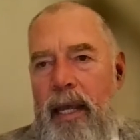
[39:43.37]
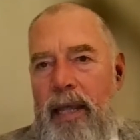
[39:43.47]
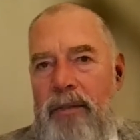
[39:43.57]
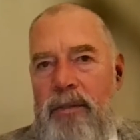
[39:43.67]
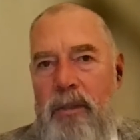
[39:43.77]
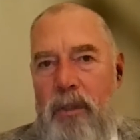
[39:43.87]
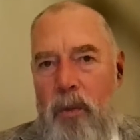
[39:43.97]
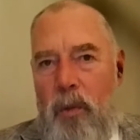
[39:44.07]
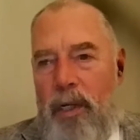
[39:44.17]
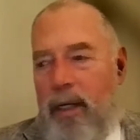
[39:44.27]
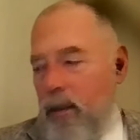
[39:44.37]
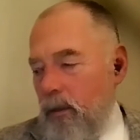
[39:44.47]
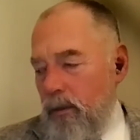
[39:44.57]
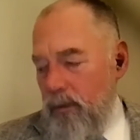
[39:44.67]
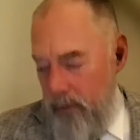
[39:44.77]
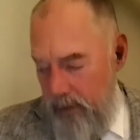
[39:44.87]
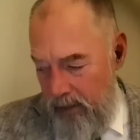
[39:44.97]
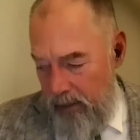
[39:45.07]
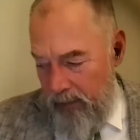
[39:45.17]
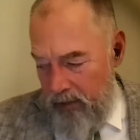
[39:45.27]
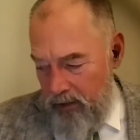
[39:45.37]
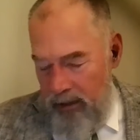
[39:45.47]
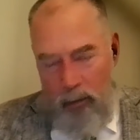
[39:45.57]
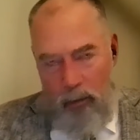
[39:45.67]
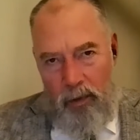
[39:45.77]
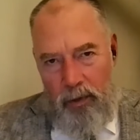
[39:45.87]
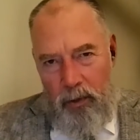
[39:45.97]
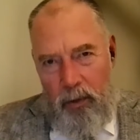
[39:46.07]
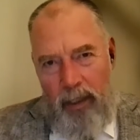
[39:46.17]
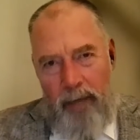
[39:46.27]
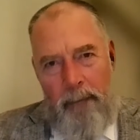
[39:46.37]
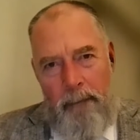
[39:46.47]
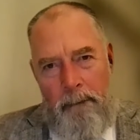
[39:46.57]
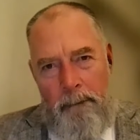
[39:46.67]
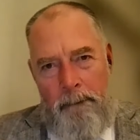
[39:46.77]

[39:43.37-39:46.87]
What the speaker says: is critical to the mission that we're doing